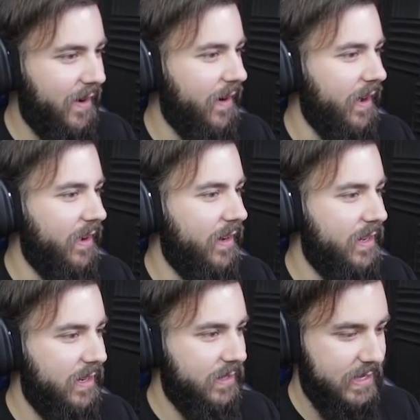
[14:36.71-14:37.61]
All right,
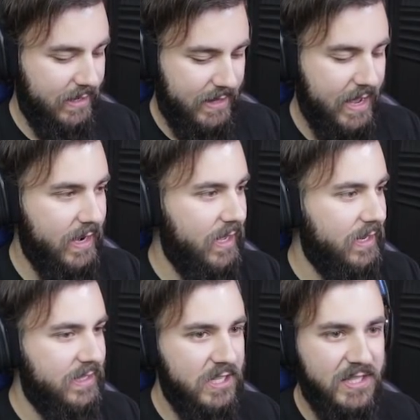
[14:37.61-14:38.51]
take that,
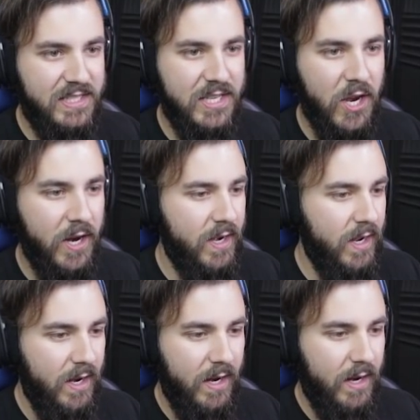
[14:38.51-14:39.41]
ditch the stone,
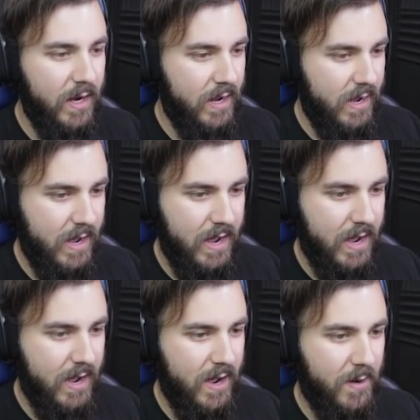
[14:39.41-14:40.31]

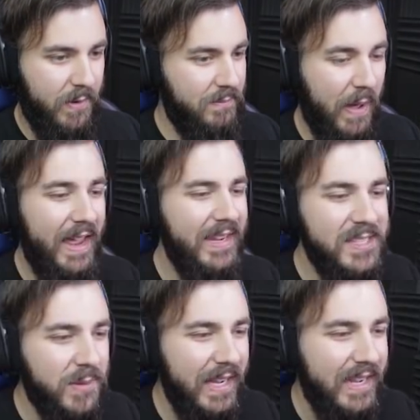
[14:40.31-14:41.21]
uh, we, but he can
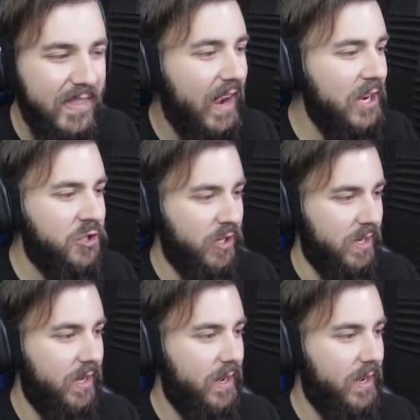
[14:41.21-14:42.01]
still take another 100.